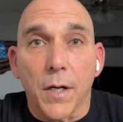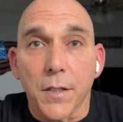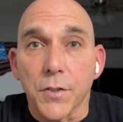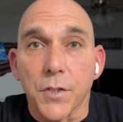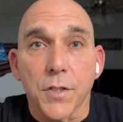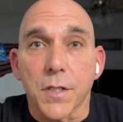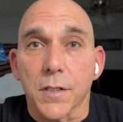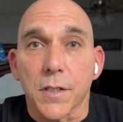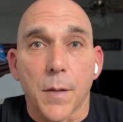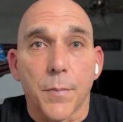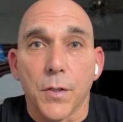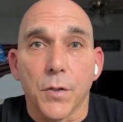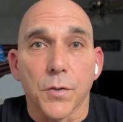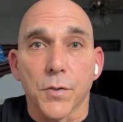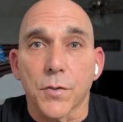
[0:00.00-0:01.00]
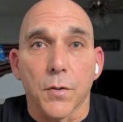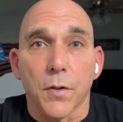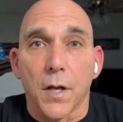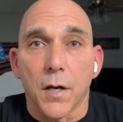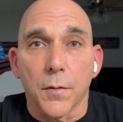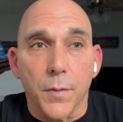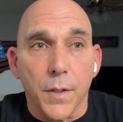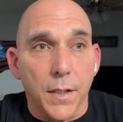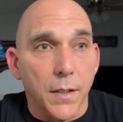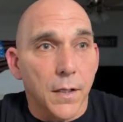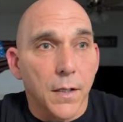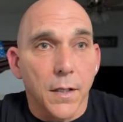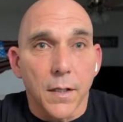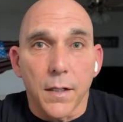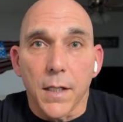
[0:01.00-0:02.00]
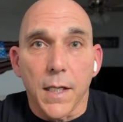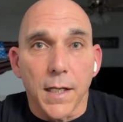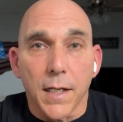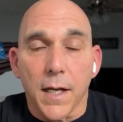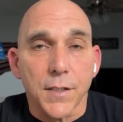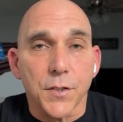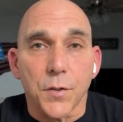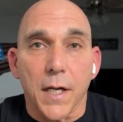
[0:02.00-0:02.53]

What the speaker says: it just because I've been doing it so long, but in high school,